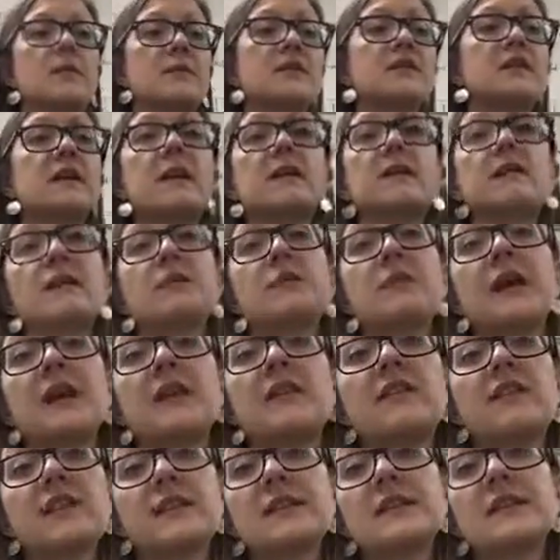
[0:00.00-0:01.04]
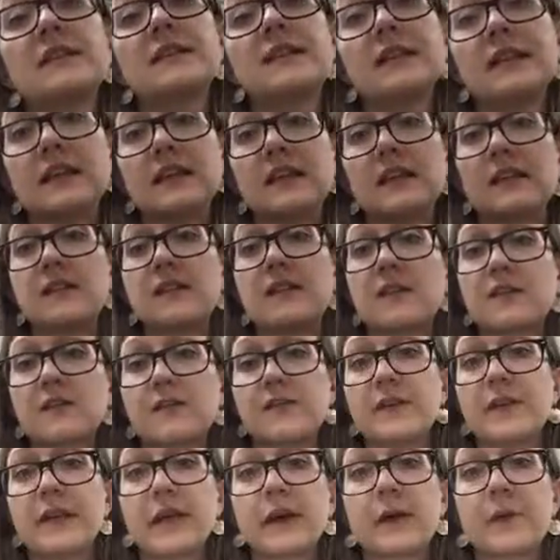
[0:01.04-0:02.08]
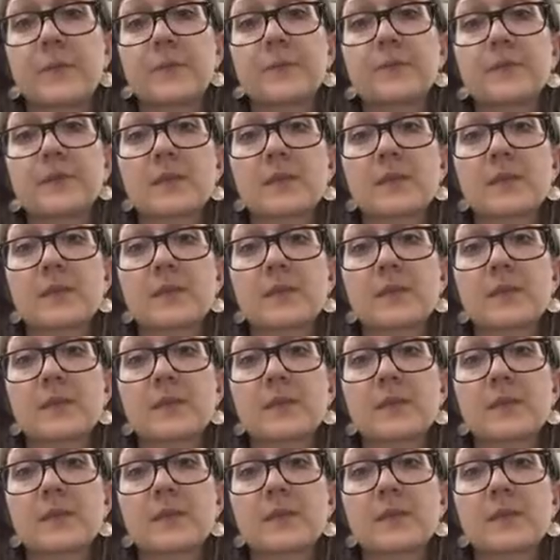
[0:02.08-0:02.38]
songs on page 17 in this video.